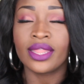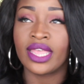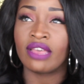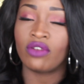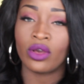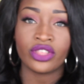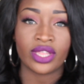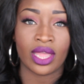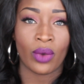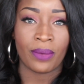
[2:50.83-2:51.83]
They have
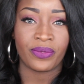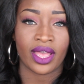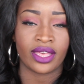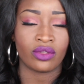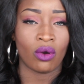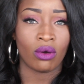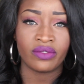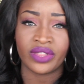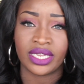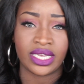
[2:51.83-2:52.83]
launched their website, so all
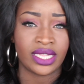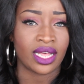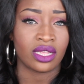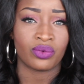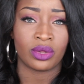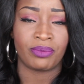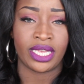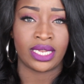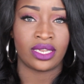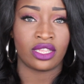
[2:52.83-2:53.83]
of the details will
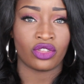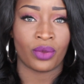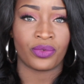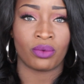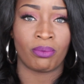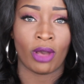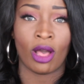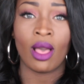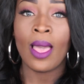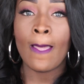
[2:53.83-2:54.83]
be in the description
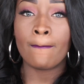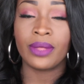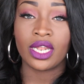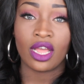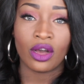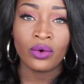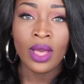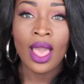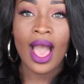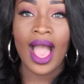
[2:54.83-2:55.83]
bar
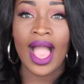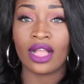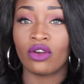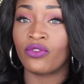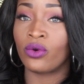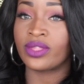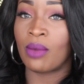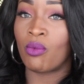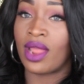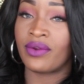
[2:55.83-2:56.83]
below. And of course
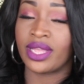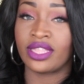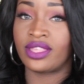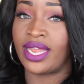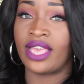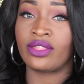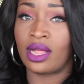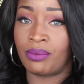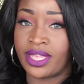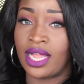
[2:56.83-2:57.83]
I'm wearing it today, so
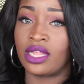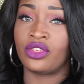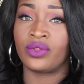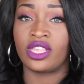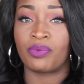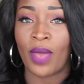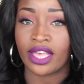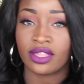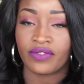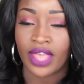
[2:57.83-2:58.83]
I'll be telling you the
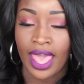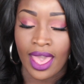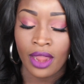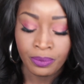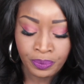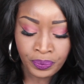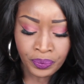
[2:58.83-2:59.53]
specs of the hair.